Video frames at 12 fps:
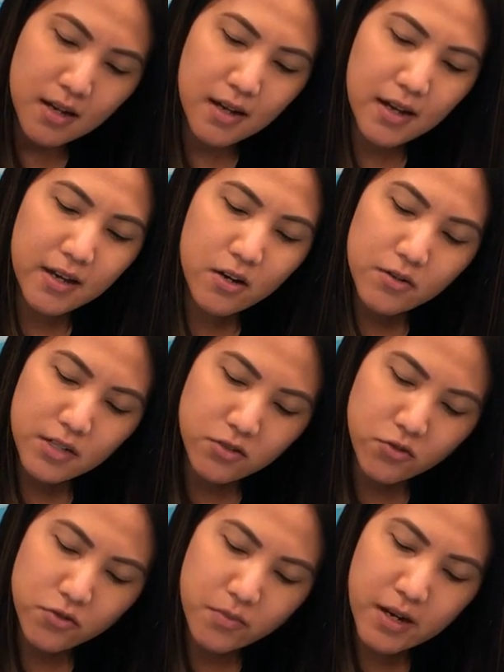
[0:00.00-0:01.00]
I already
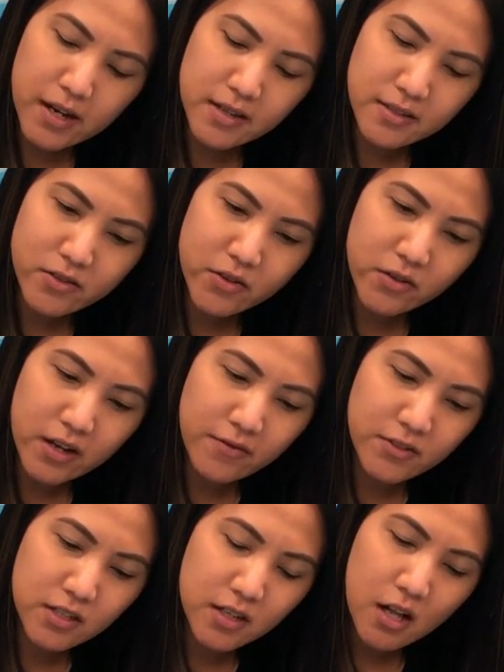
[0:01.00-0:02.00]
drew mine, so I don't
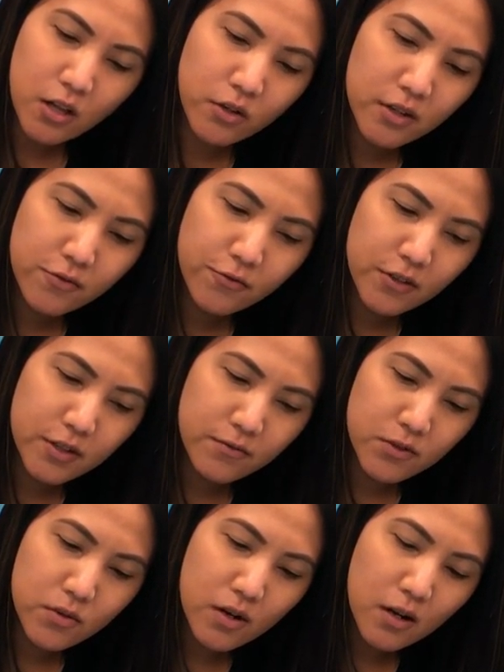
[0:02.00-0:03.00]
have to color in front
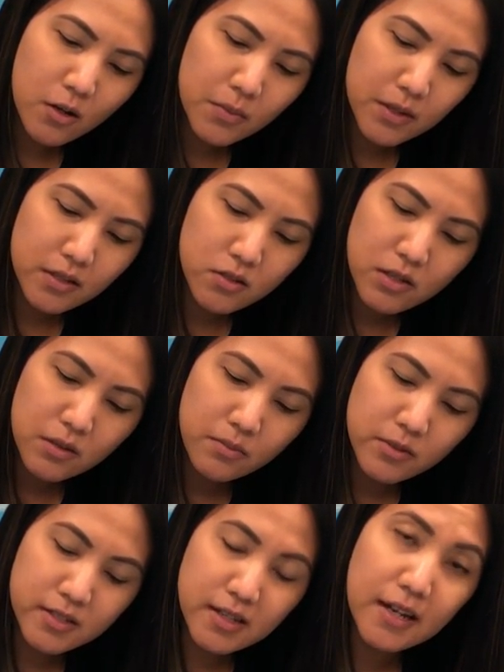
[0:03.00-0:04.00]
of you all, but you can
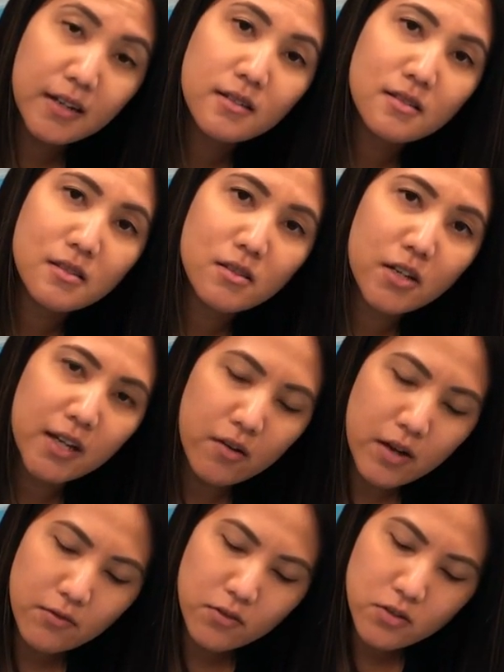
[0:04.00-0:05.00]
design it to look
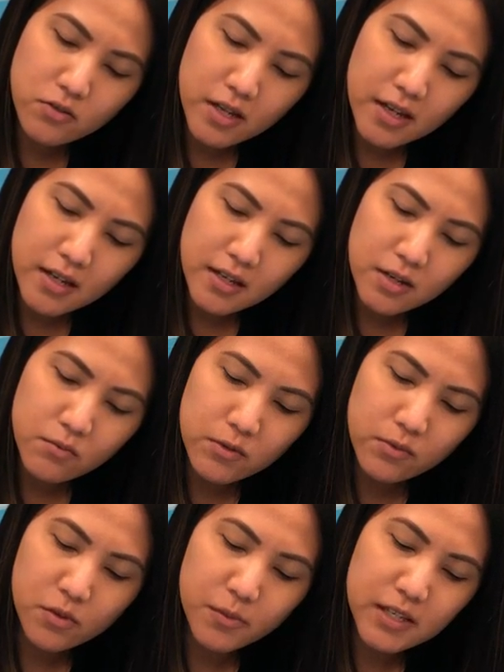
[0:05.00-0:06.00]
however you like, and we
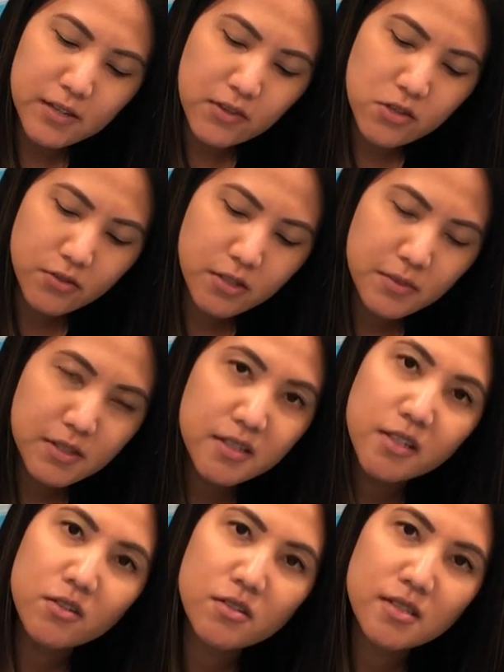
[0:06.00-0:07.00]
will be giving you some
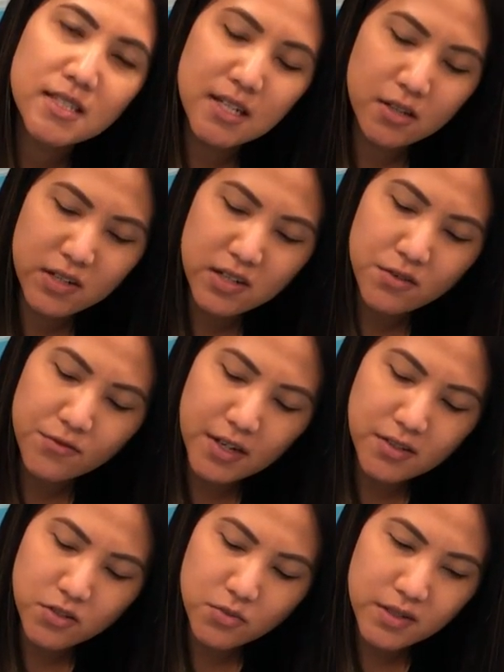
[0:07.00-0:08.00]
stickers to decorate your
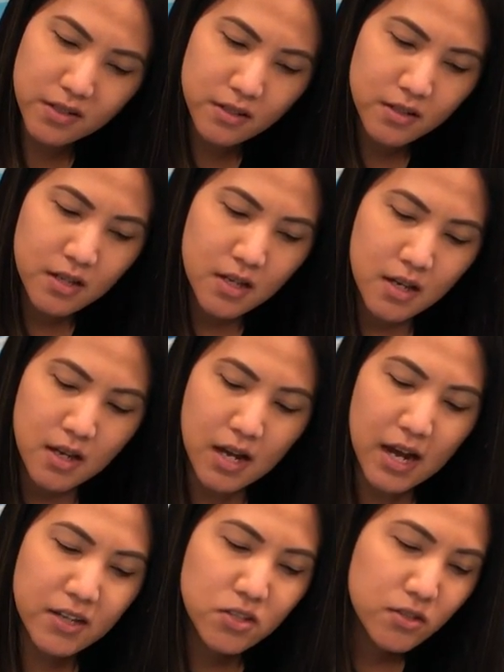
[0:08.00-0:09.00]
visor with.
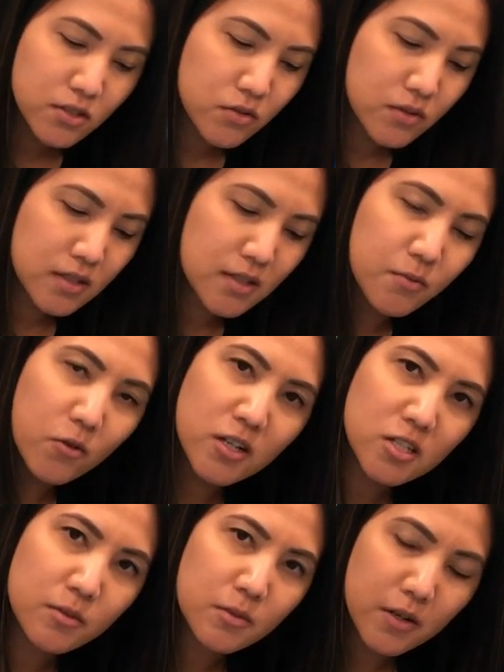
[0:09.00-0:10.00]
I just use these
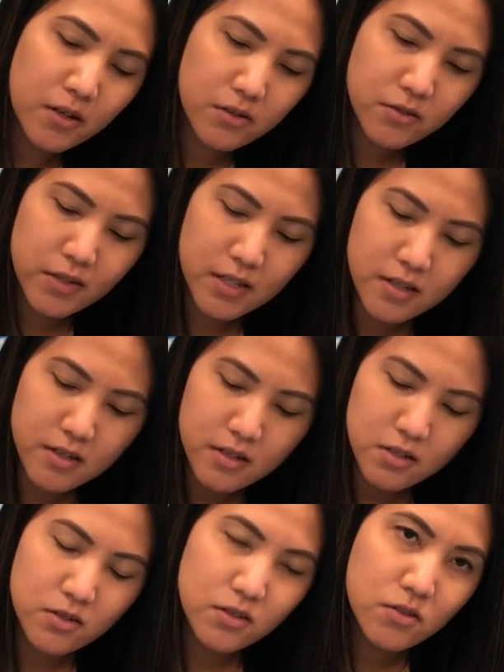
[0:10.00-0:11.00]
washable markers right here,
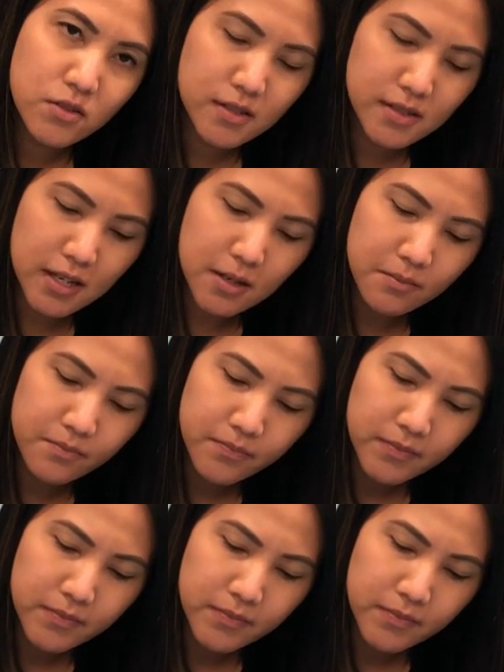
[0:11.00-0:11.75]
and you can do the same.